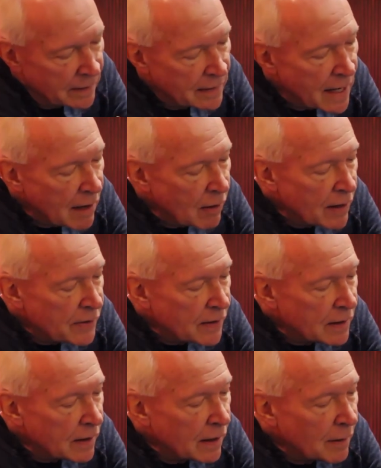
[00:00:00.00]
Now I
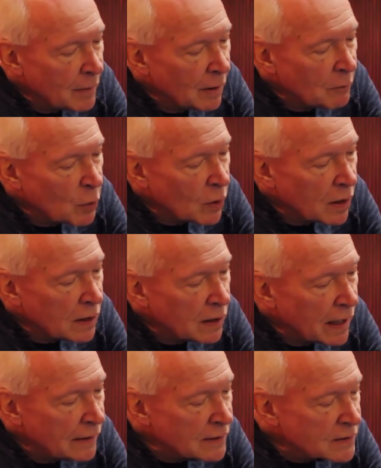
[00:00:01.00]
think I'm uh, more
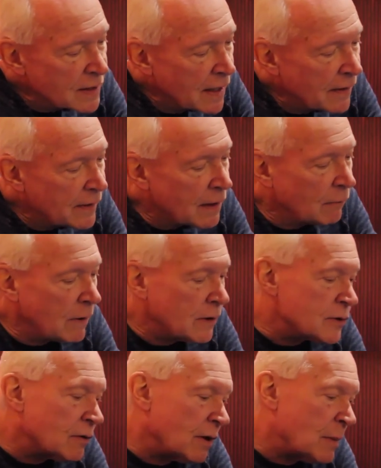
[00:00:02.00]
inclined to say, I think I'll write a
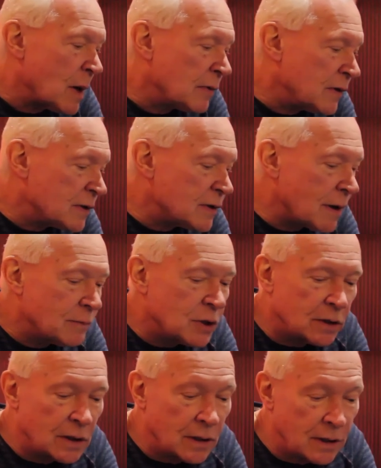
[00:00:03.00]
story about this
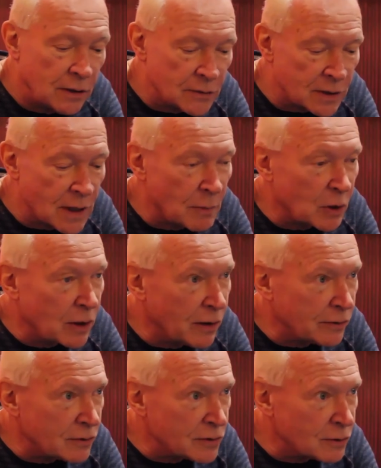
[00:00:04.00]
subject. Here's a couple
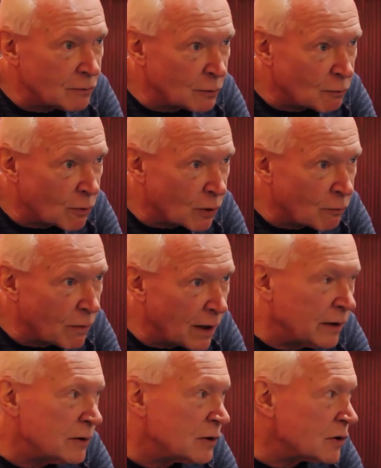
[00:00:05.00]
characters that would work
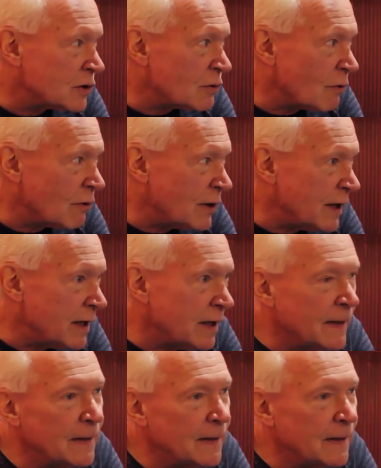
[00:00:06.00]
well in this story.